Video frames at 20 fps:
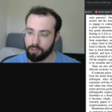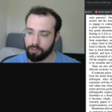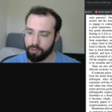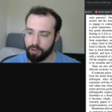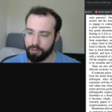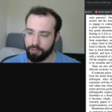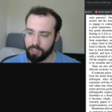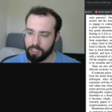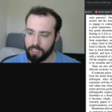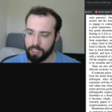the
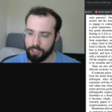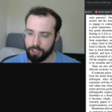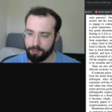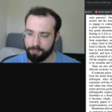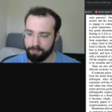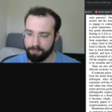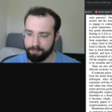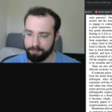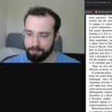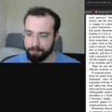Great Recession.
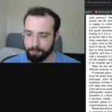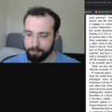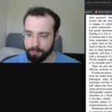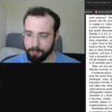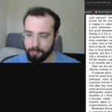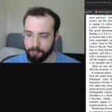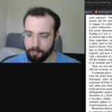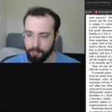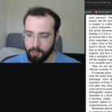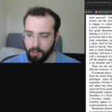
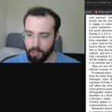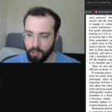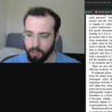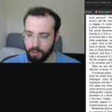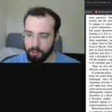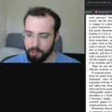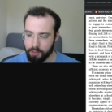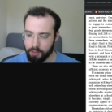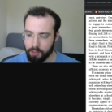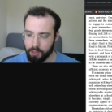
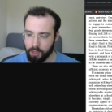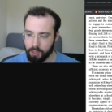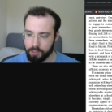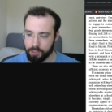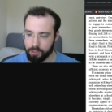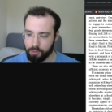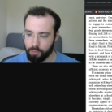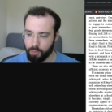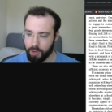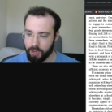
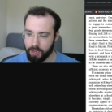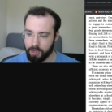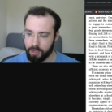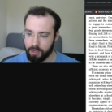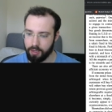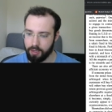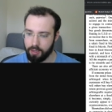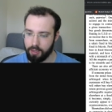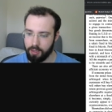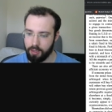Thus, we
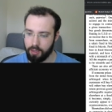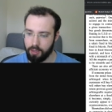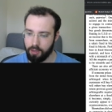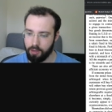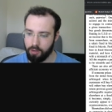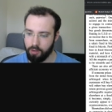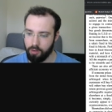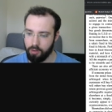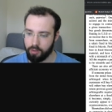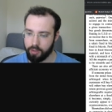can
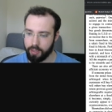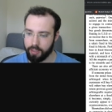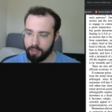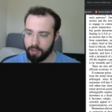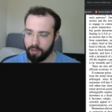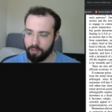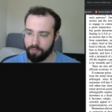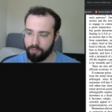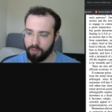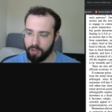look at the
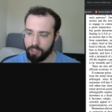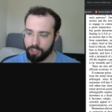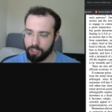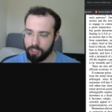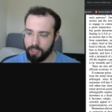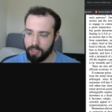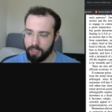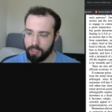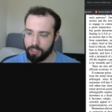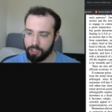inflation
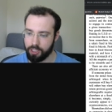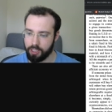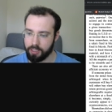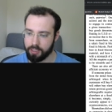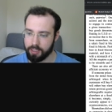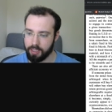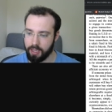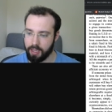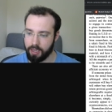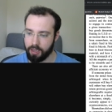hedge
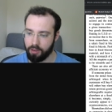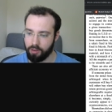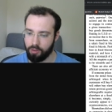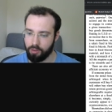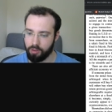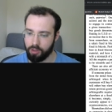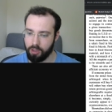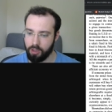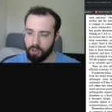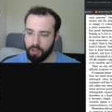as the analog
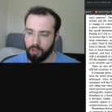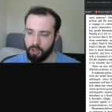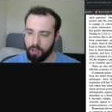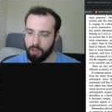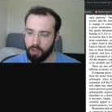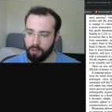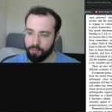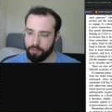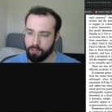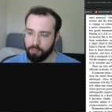
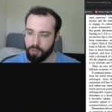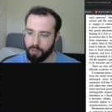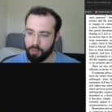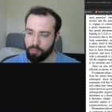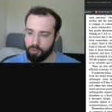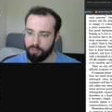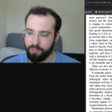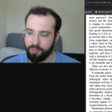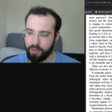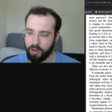the
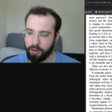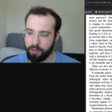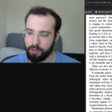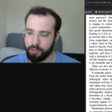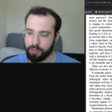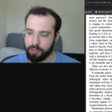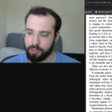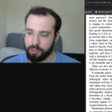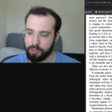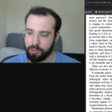minimum
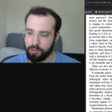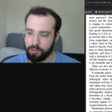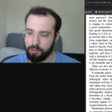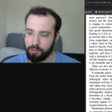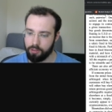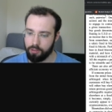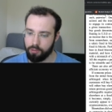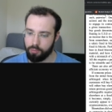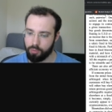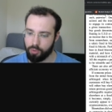variance
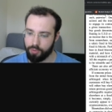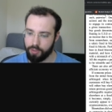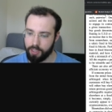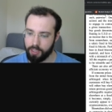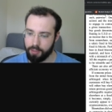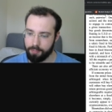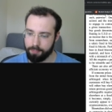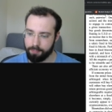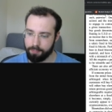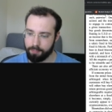
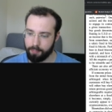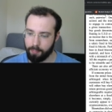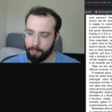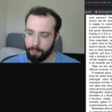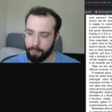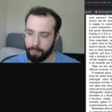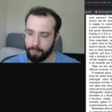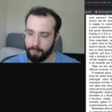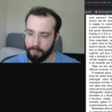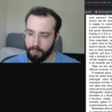numéraire.
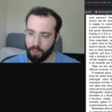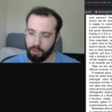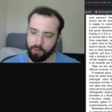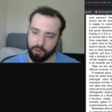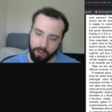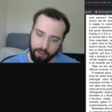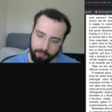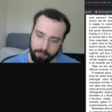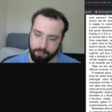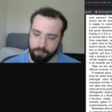
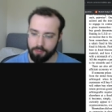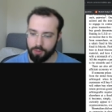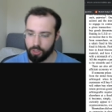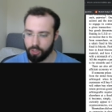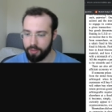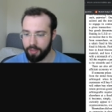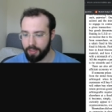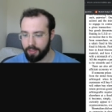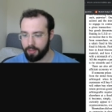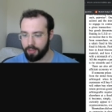Okay,
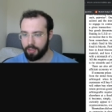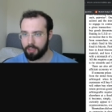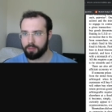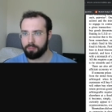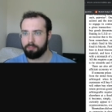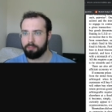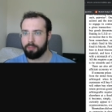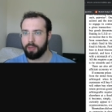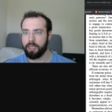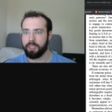so that, that's
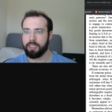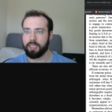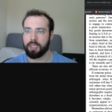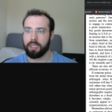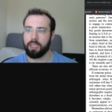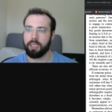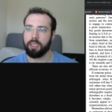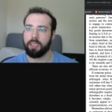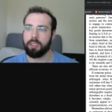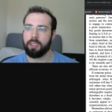
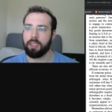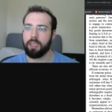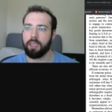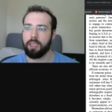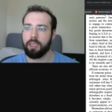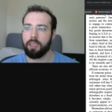basically the